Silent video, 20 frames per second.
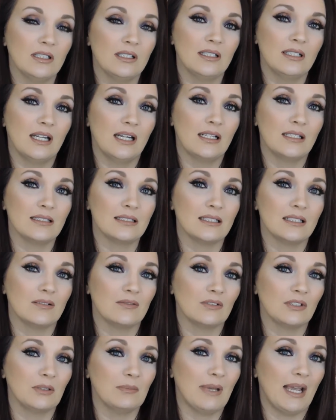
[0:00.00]
good, and now it's
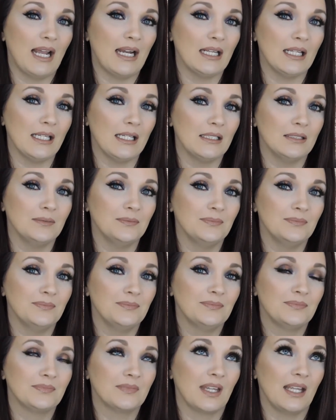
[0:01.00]
getting really bad again.
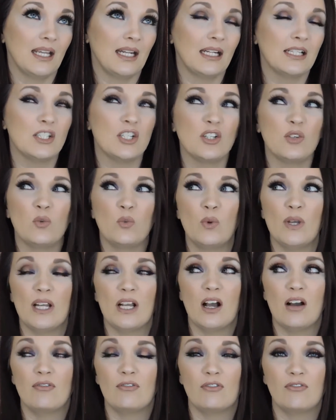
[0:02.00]
And I took a
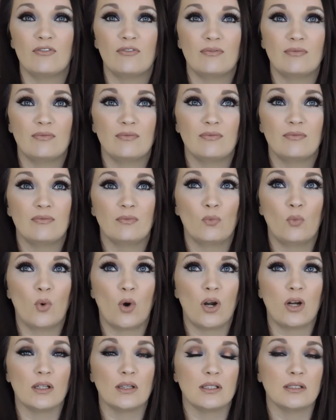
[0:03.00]
week off from
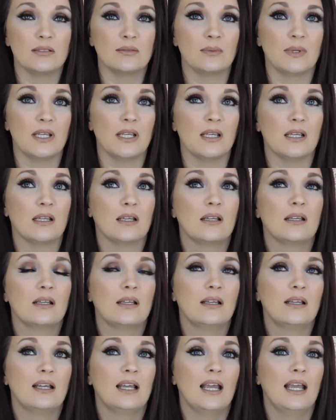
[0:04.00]
work this week
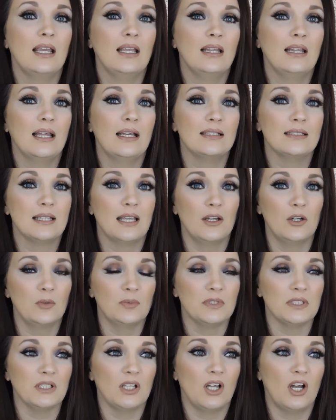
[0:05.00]
and that's
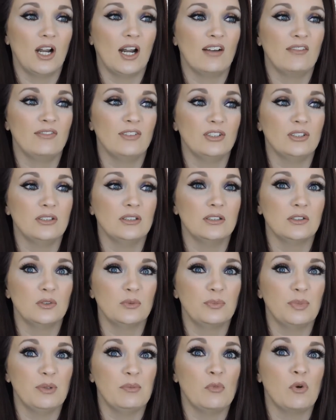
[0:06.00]
helped a lot. I feel a
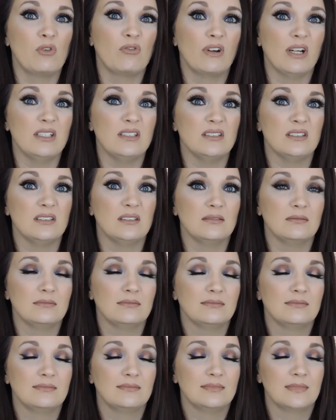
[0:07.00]
little bit more rested,
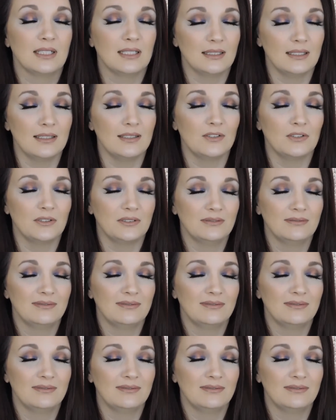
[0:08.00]
a little,